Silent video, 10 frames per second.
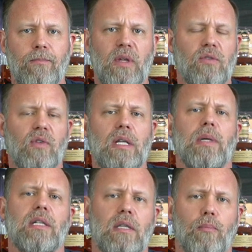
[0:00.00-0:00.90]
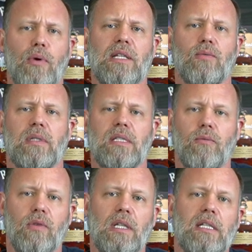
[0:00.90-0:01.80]
It's funny because the press re
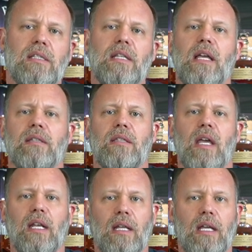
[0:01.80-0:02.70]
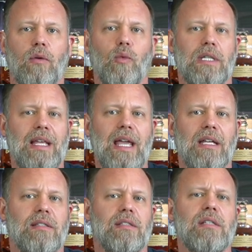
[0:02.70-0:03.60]
release says that it was a
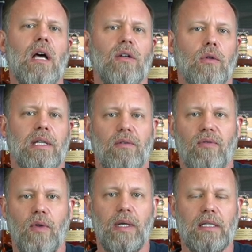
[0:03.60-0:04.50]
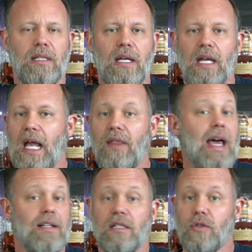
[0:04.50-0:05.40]
subtle influence, and
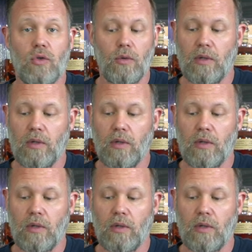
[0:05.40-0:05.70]
that is untrue.